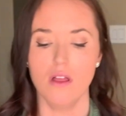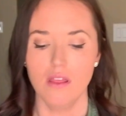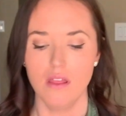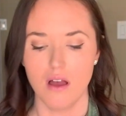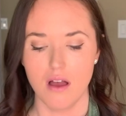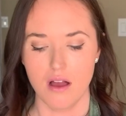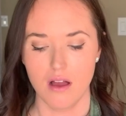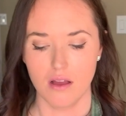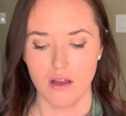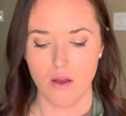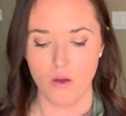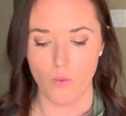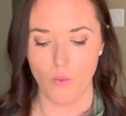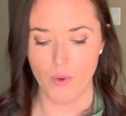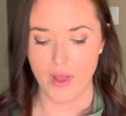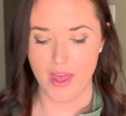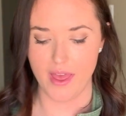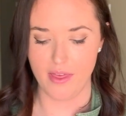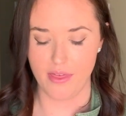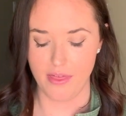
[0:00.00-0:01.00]
along
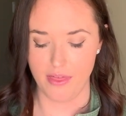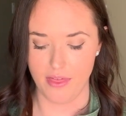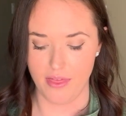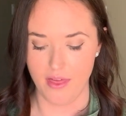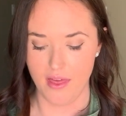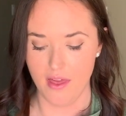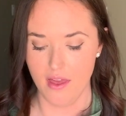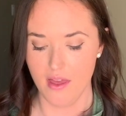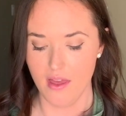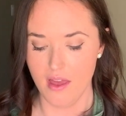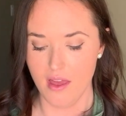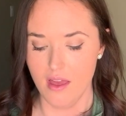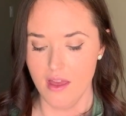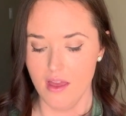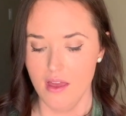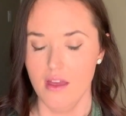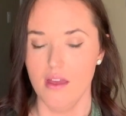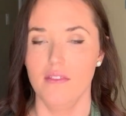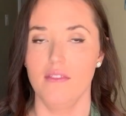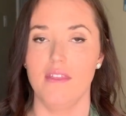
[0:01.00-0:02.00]
with
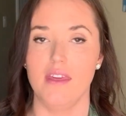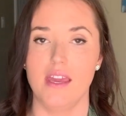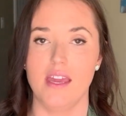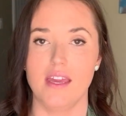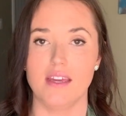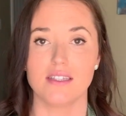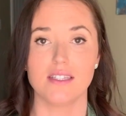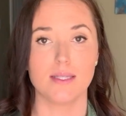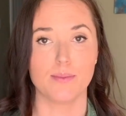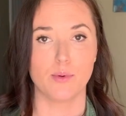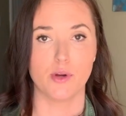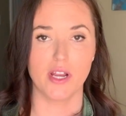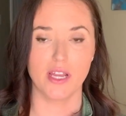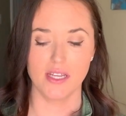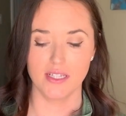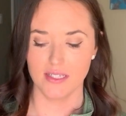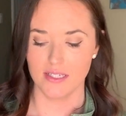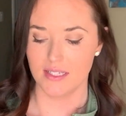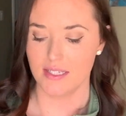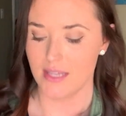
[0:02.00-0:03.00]
the spring
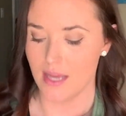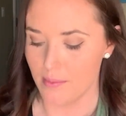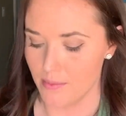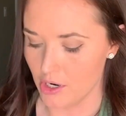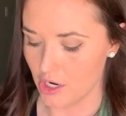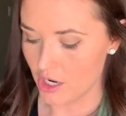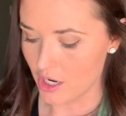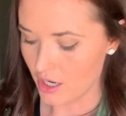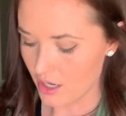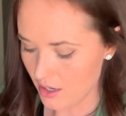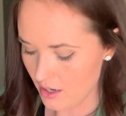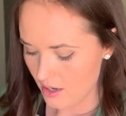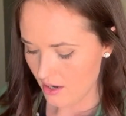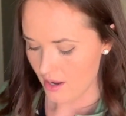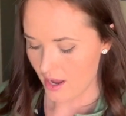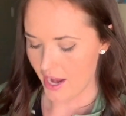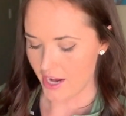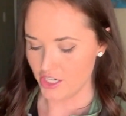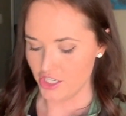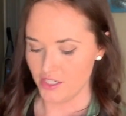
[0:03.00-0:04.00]
and summer,
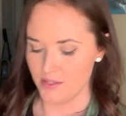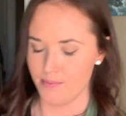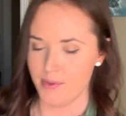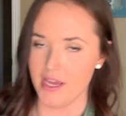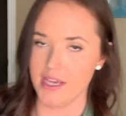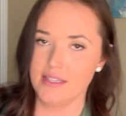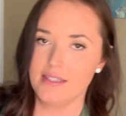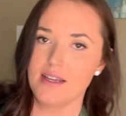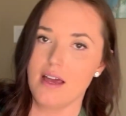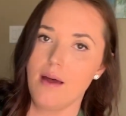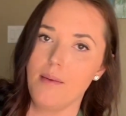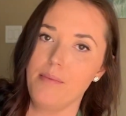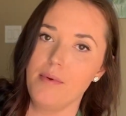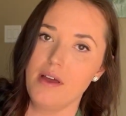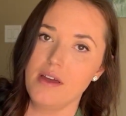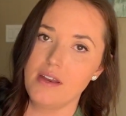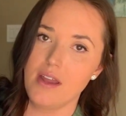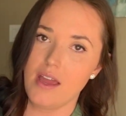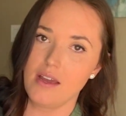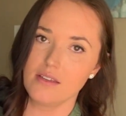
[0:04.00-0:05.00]
I just picked up
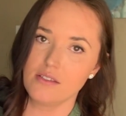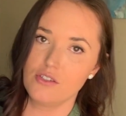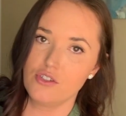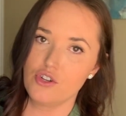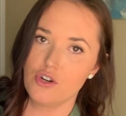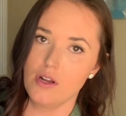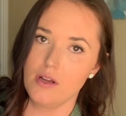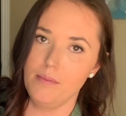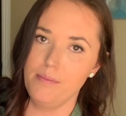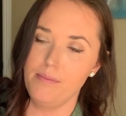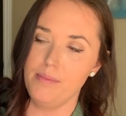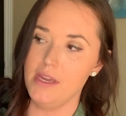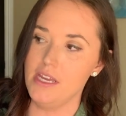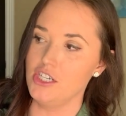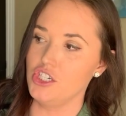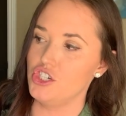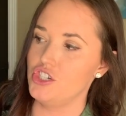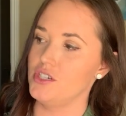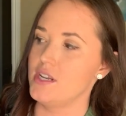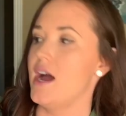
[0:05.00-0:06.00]
an extra
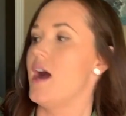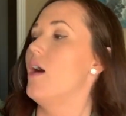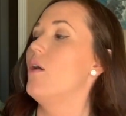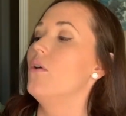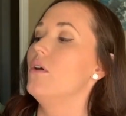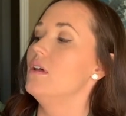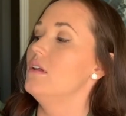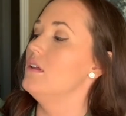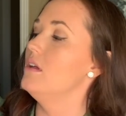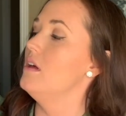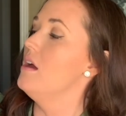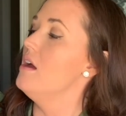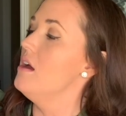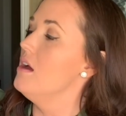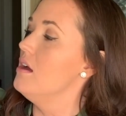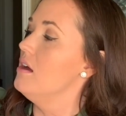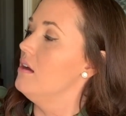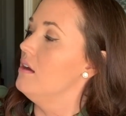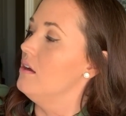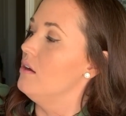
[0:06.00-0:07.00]
beach towel.
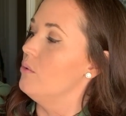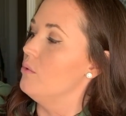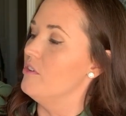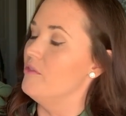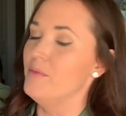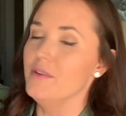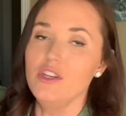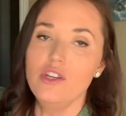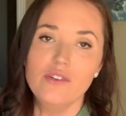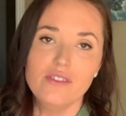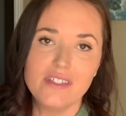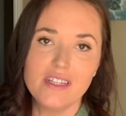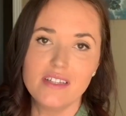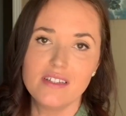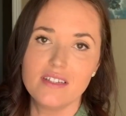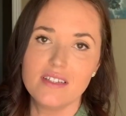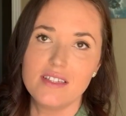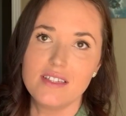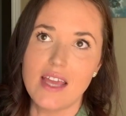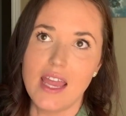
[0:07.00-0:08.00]
We've been using
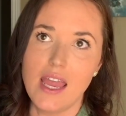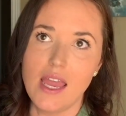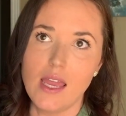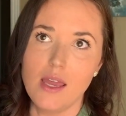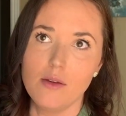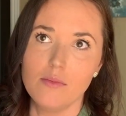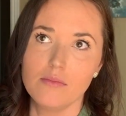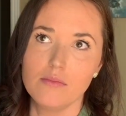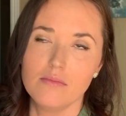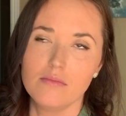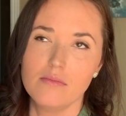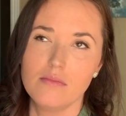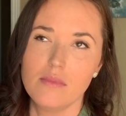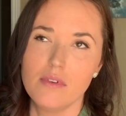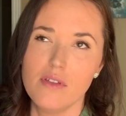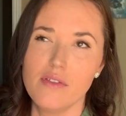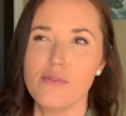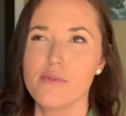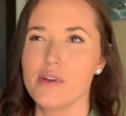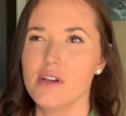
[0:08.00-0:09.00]
the same
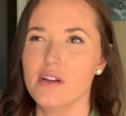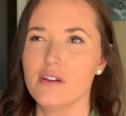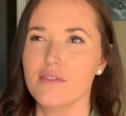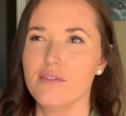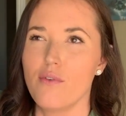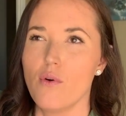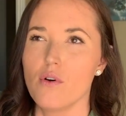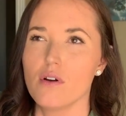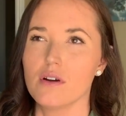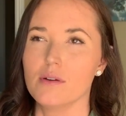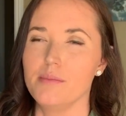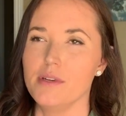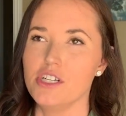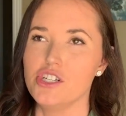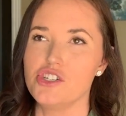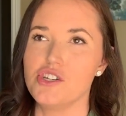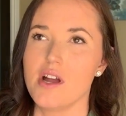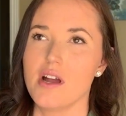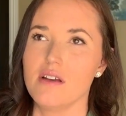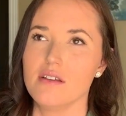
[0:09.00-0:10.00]
3 or 4
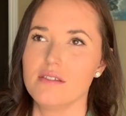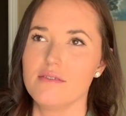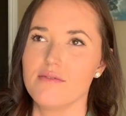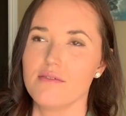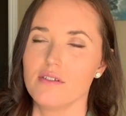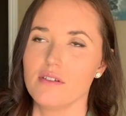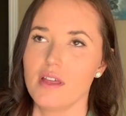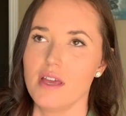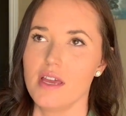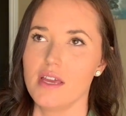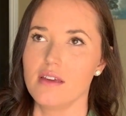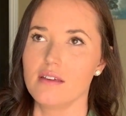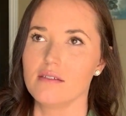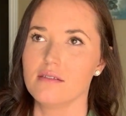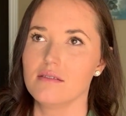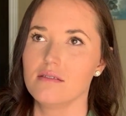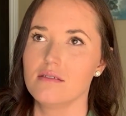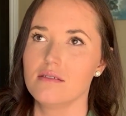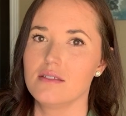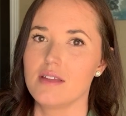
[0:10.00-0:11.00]
beach towels for like
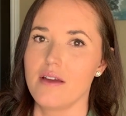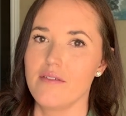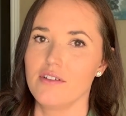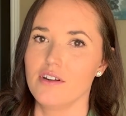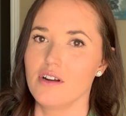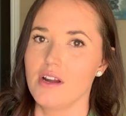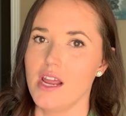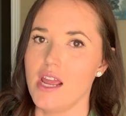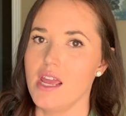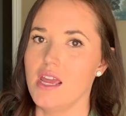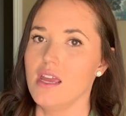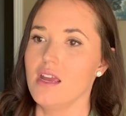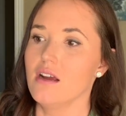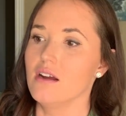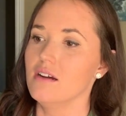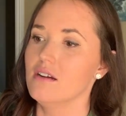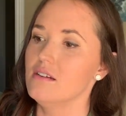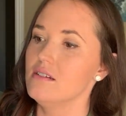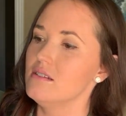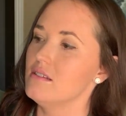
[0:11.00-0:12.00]
7 or 8
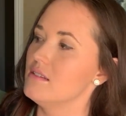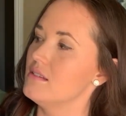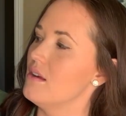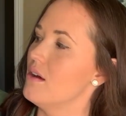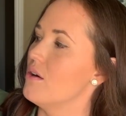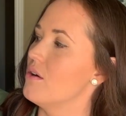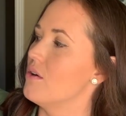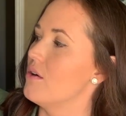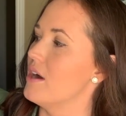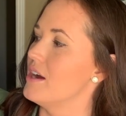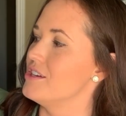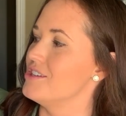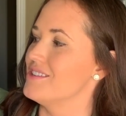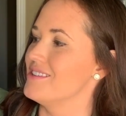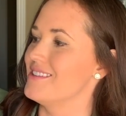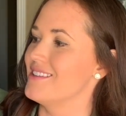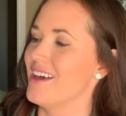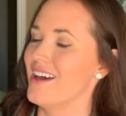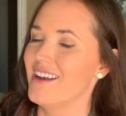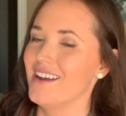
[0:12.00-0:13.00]
years, so I just
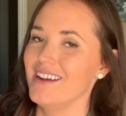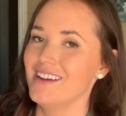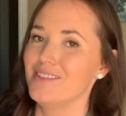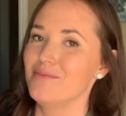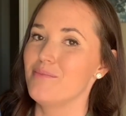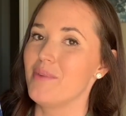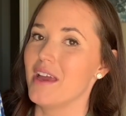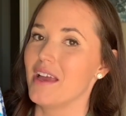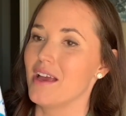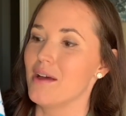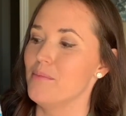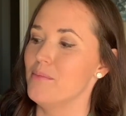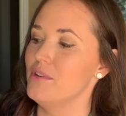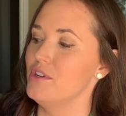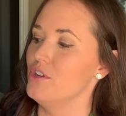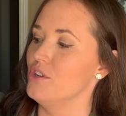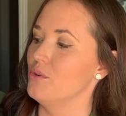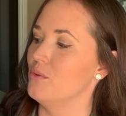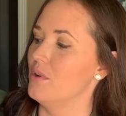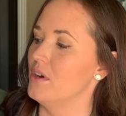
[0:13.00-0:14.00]
thought I'd pick up a
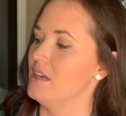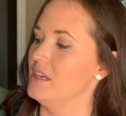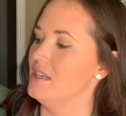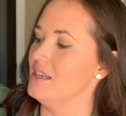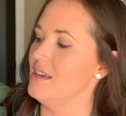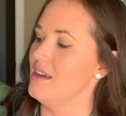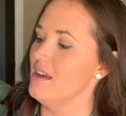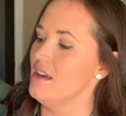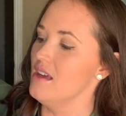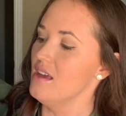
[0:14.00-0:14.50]
new one